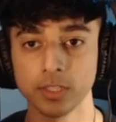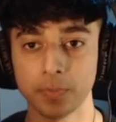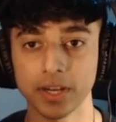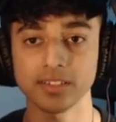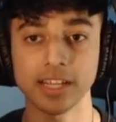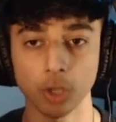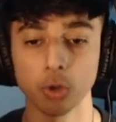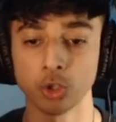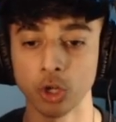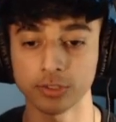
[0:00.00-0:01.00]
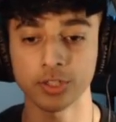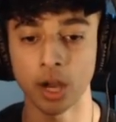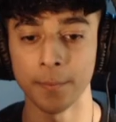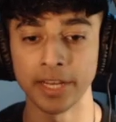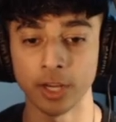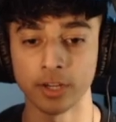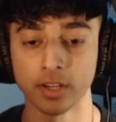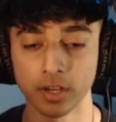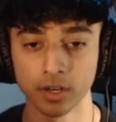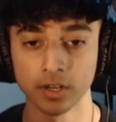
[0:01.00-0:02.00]
because I told you not to come in here.
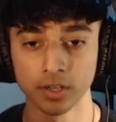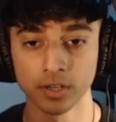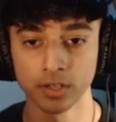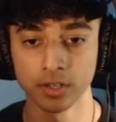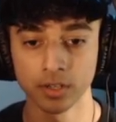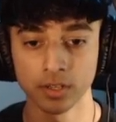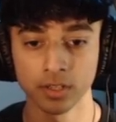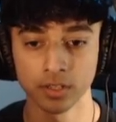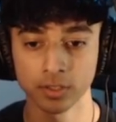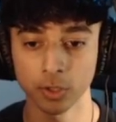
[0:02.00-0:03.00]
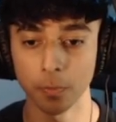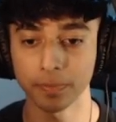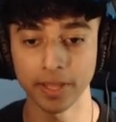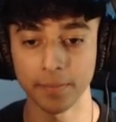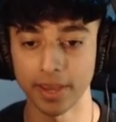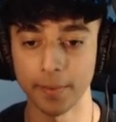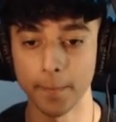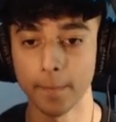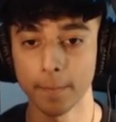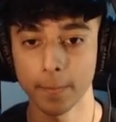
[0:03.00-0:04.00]
good cameraman. Don't blame
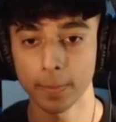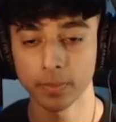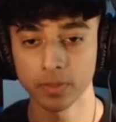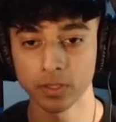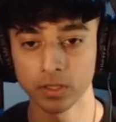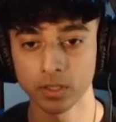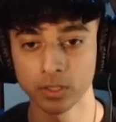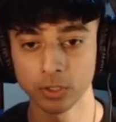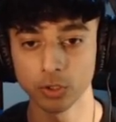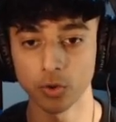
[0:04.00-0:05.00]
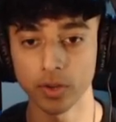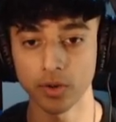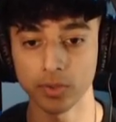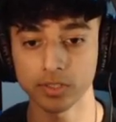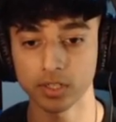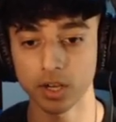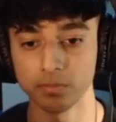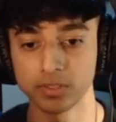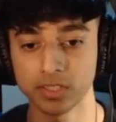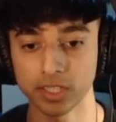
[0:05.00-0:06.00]
him. You don't want no one to
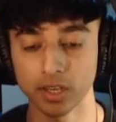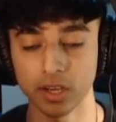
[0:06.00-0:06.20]
come stick.